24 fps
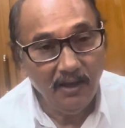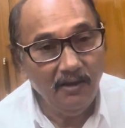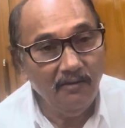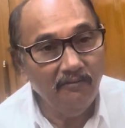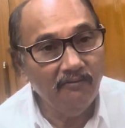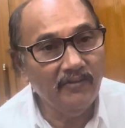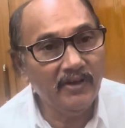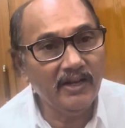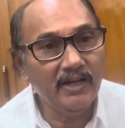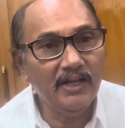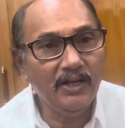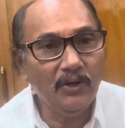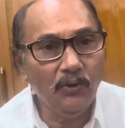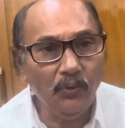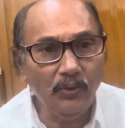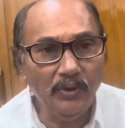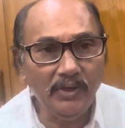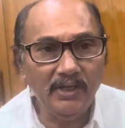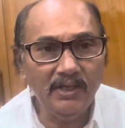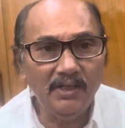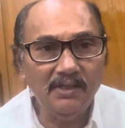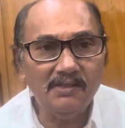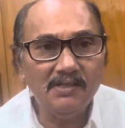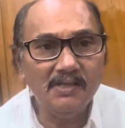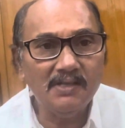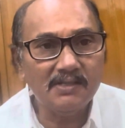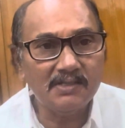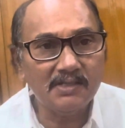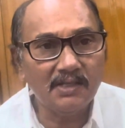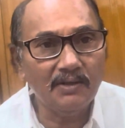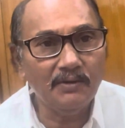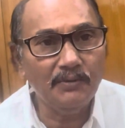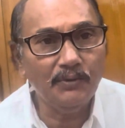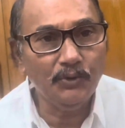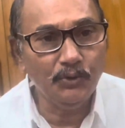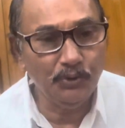when a notice is
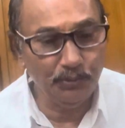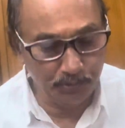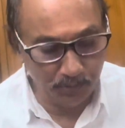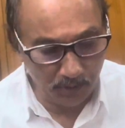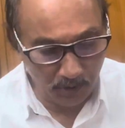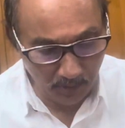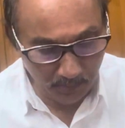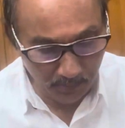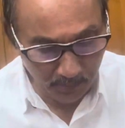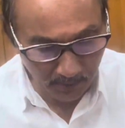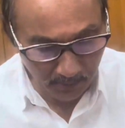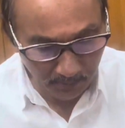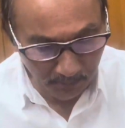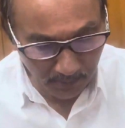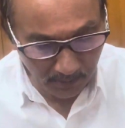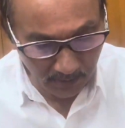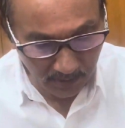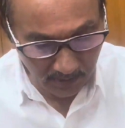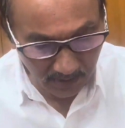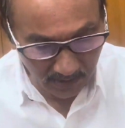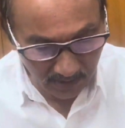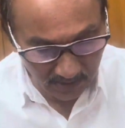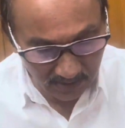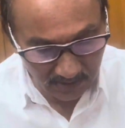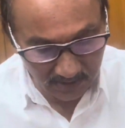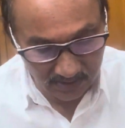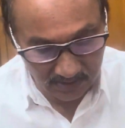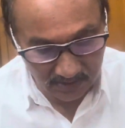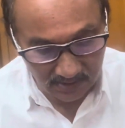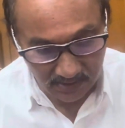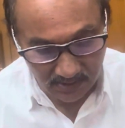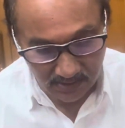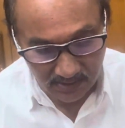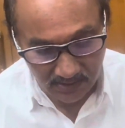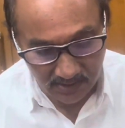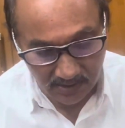served to the proper party
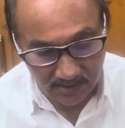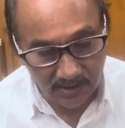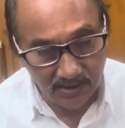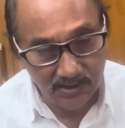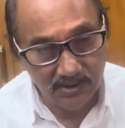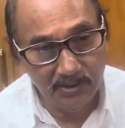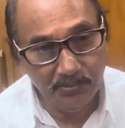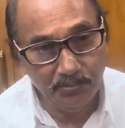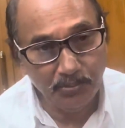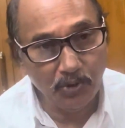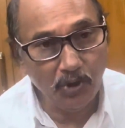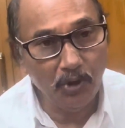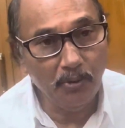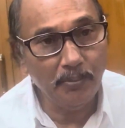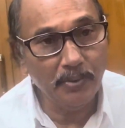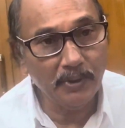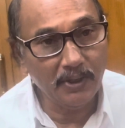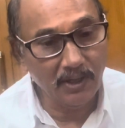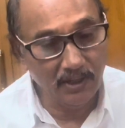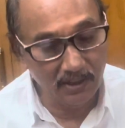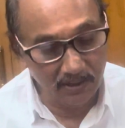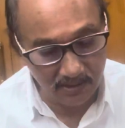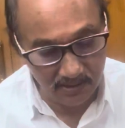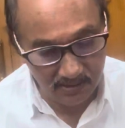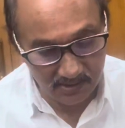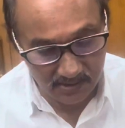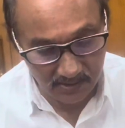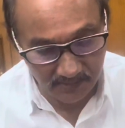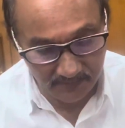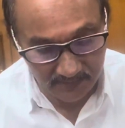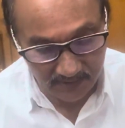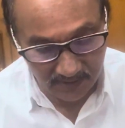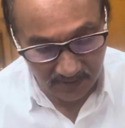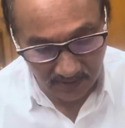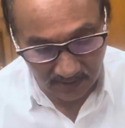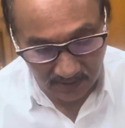in the proper address
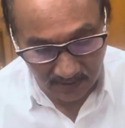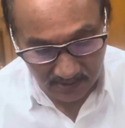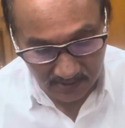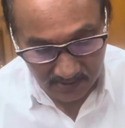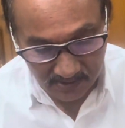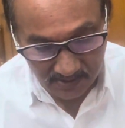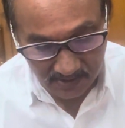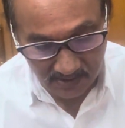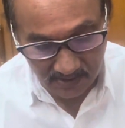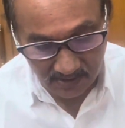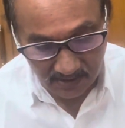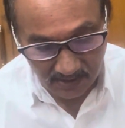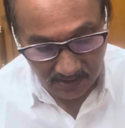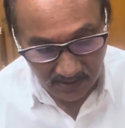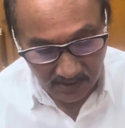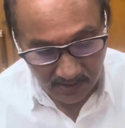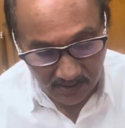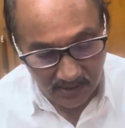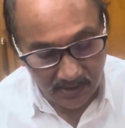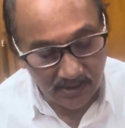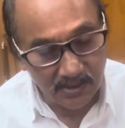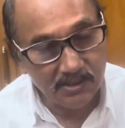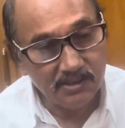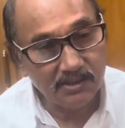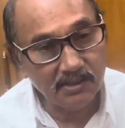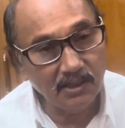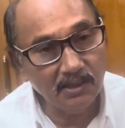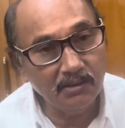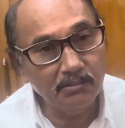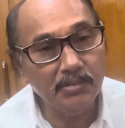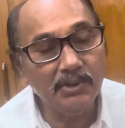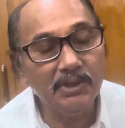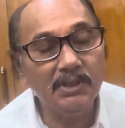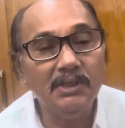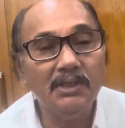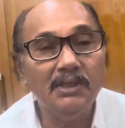of the addressee, he shall
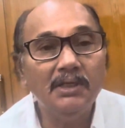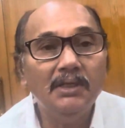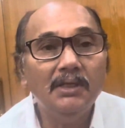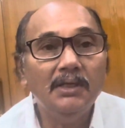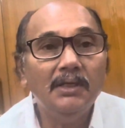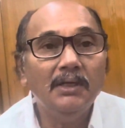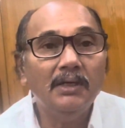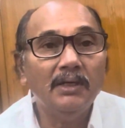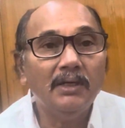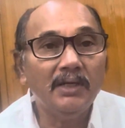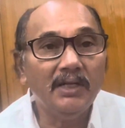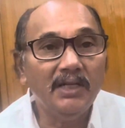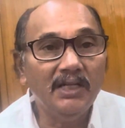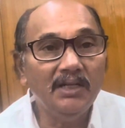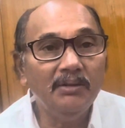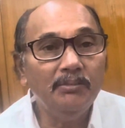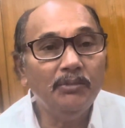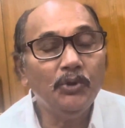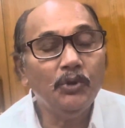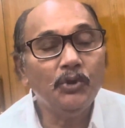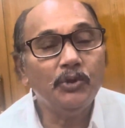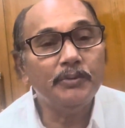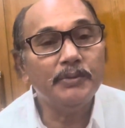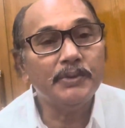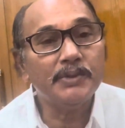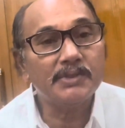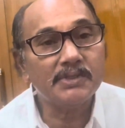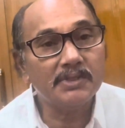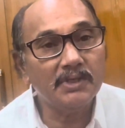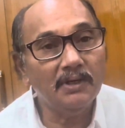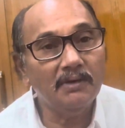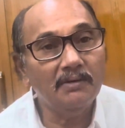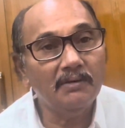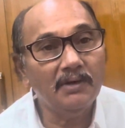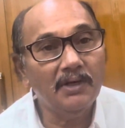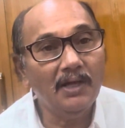be deemed to be
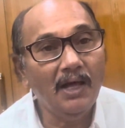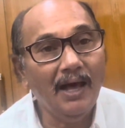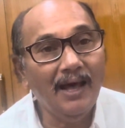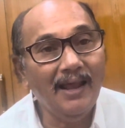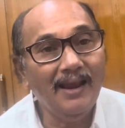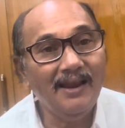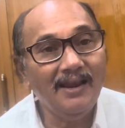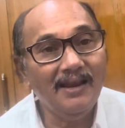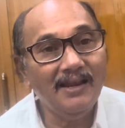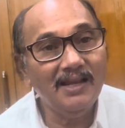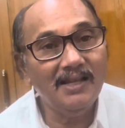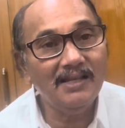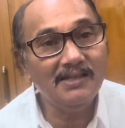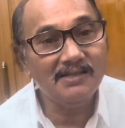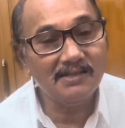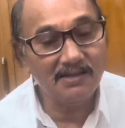served unless